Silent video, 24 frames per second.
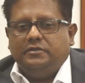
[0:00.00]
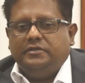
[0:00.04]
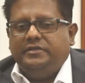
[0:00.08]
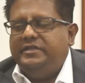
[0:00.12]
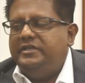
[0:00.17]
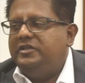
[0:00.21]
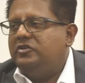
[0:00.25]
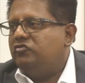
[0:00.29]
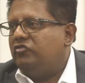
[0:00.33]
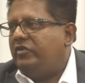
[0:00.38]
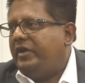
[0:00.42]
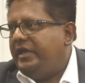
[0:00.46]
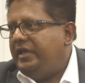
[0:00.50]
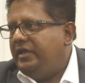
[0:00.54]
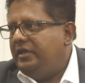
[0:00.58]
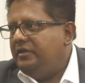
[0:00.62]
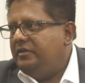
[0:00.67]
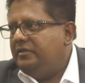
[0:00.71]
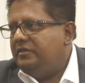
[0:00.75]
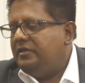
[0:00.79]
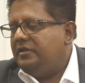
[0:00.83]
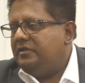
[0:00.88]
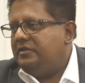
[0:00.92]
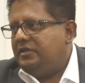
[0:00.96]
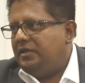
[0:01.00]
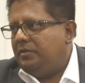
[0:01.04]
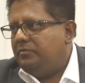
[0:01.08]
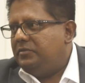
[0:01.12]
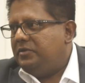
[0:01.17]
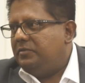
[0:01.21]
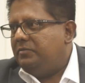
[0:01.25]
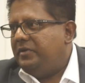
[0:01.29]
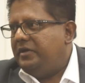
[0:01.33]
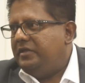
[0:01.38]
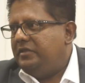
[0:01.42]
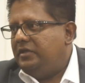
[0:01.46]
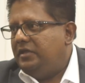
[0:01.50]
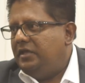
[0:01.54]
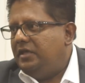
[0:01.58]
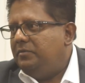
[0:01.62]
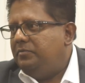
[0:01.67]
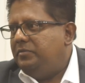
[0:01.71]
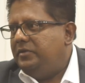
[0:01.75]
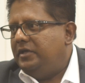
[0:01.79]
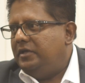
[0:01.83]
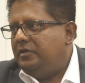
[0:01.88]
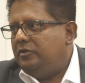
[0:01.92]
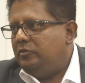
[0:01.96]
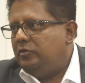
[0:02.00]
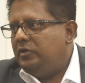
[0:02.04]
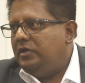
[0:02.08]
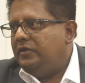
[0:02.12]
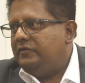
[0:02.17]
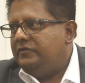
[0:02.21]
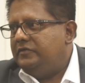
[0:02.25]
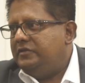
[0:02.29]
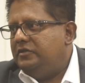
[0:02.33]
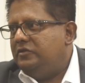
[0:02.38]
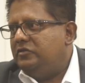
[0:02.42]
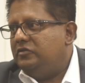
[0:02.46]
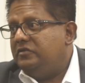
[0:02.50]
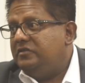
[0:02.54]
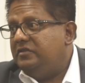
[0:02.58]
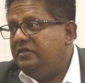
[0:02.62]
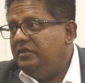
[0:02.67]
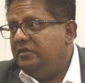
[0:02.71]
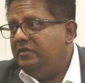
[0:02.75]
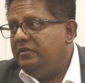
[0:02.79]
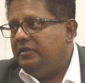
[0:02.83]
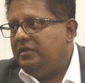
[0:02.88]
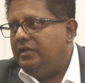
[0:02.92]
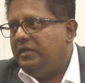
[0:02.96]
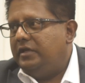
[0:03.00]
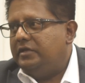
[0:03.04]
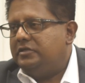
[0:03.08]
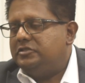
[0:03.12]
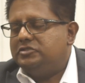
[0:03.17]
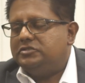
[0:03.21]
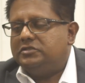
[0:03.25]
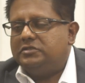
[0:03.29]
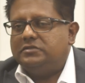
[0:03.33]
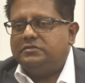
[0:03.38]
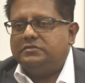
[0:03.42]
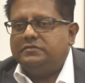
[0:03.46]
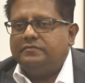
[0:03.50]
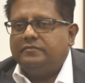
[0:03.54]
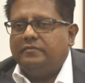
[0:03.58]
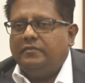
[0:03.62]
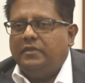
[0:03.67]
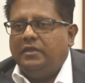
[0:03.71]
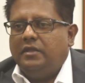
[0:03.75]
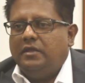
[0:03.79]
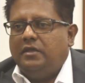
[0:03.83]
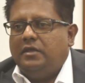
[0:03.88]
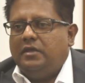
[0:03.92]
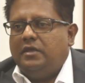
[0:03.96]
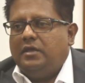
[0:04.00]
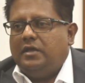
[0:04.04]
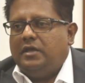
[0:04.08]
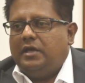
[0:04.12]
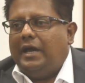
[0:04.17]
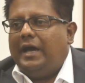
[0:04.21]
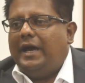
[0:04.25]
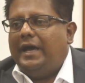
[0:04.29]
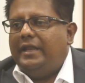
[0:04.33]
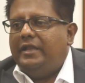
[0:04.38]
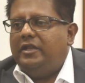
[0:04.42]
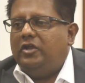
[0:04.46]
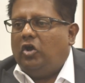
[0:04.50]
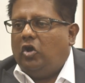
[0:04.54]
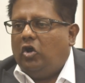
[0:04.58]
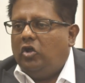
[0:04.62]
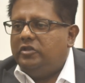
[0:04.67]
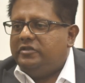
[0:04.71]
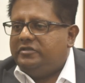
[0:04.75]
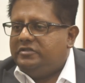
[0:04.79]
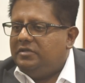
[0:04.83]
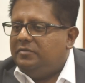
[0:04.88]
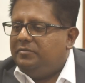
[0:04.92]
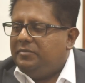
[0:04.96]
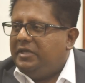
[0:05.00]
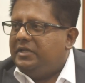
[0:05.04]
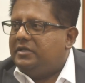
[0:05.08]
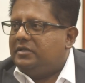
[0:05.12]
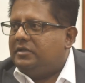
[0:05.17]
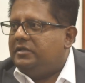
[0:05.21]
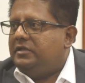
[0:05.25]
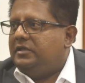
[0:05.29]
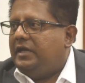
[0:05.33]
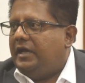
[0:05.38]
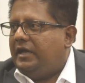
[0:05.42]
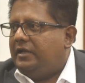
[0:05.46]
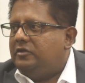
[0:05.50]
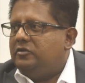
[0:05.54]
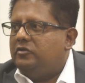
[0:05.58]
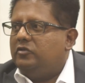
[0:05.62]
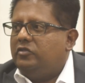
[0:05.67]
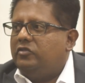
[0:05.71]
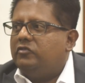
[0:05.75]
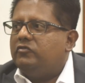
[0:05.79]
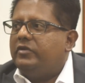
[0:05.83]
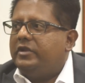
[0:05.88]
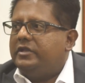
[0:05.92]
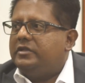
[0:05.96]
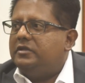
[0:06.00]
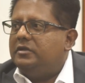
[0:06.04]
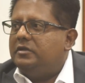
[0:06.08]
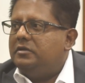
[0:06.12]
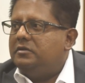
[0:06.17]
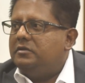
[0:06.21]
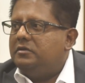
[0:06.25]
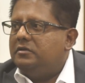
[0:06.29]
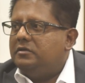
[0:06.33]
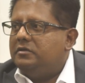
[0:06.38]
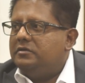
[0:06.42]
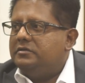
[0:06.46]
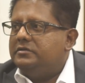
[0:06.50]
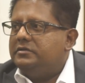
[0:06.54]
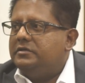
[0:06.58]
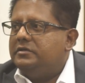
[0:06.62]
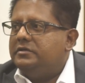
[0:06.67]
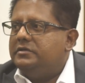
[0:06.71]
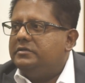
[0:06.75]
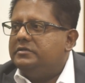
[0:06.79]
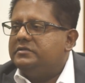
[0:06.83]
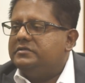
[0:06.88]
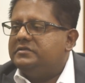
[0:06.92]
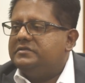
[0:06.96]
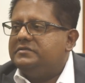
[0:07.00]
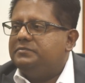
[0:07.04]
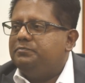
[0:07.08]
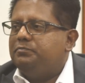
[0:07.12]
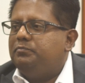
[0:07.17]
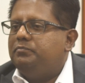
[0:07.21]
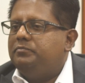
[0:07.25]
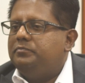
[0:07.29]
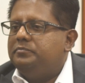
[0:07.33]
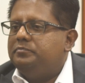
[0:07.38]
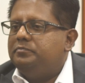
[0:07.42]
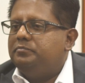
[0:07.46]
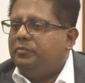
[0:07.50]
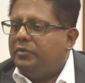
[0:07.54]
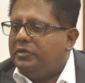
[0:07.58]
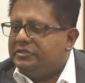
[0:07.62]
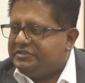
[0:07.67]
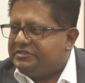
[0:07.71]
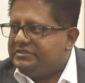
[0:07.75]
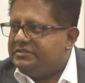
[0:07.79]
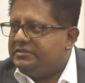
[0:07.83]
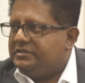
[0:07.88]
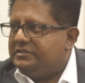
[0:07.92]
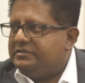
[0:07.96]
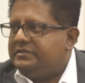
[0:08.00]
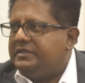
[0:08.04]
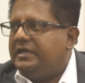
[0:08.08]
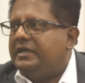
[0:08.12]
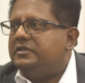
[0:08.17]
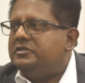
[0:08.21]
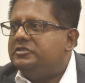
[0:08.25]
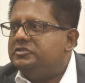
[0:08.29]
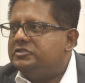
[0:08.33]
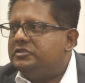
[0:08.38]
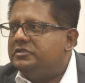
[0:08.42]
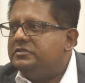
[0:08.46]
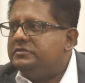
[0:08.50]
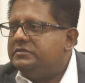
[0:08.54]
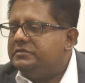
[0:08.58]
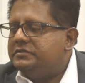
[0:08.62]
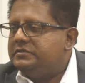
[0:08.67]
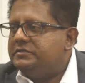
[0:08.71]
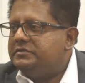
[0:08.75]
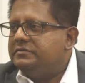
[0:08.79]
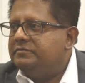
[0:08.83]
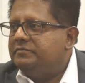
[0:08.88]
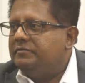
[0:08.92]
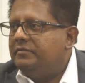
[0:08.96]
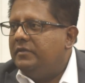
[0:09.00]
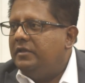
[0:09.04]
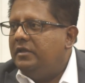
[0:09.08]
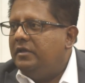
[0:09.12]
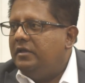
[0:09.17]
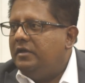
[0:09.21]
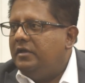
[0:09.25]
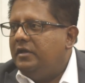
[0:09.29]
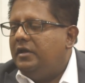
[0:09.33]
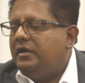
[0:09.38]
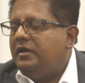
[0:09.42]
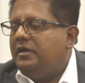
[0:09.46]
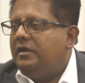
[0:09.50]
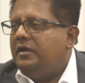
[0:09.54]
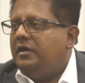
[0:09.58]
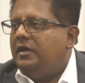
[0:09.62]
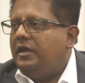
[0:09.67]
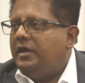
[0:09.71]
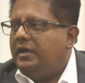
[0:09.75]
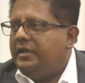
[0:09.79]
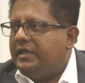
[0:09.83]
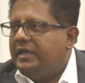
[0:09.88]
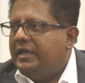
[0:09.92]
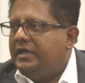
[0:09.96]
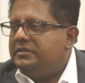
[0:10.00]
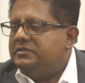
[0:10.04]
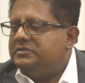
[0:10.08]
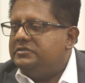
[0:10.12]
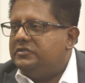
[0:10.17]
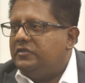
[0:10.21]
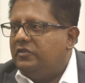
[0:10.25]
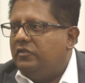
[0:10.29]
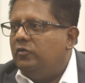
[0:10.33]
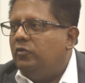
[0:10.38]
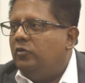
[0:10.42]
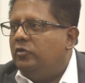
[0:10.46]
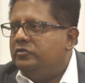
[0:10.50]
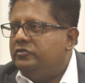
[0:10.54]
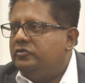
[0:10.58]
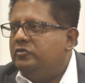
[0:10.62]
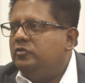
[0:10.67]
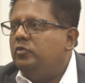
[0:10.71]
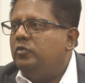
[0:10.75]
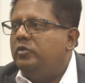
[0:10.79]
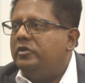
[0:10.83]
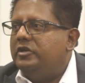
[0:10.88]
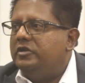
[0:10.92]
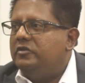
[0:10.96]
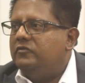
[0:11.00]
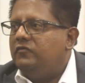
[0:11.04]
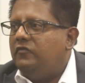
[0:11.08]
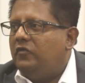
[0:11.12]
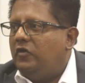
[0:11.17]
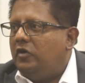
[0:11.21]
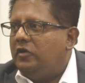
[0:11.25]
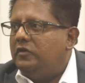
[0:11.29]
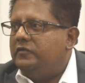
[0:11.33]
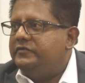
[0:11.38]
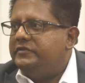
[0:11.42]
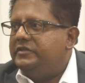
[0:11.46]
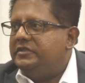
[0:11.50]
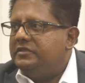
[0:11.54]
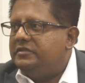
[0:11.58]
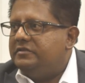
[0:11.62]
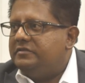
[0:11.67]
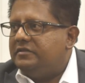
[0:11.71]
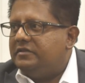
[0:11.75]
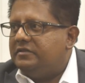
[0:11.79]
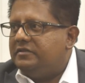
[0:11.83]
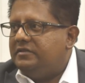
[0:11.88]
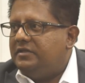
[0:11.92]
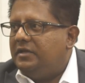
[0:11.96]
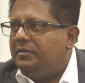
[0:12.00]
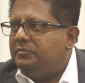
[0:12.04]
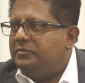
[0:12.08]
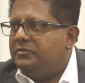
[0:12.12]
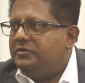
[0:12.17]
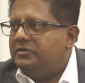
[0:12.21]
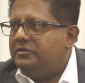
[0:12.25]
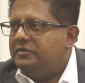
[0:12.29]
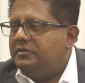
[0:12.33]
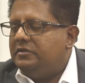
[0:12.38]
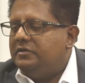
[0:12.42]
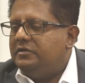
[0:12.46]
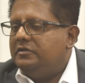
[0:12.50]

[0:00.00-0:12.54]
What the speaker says: decrying the attempt by the APNU-AFC to steal the election, and ultimately had to threaten personal sanctions against those who were involved in this attempt